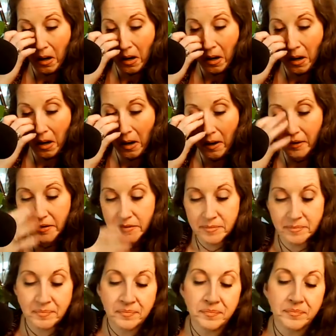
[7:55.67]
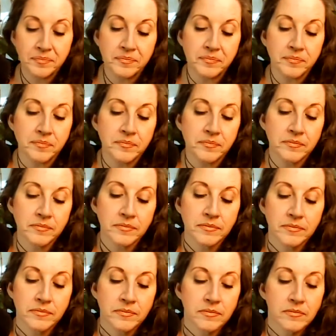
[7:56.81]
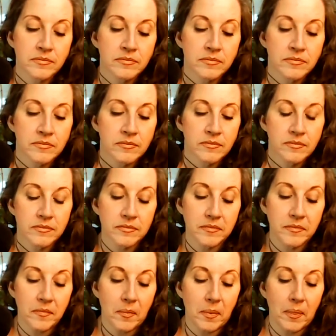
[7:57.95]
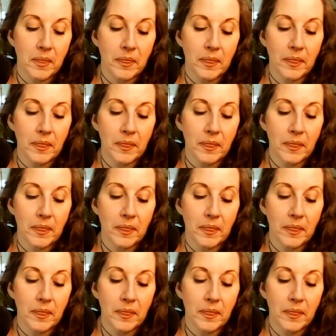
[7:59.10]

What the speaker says: [no speech]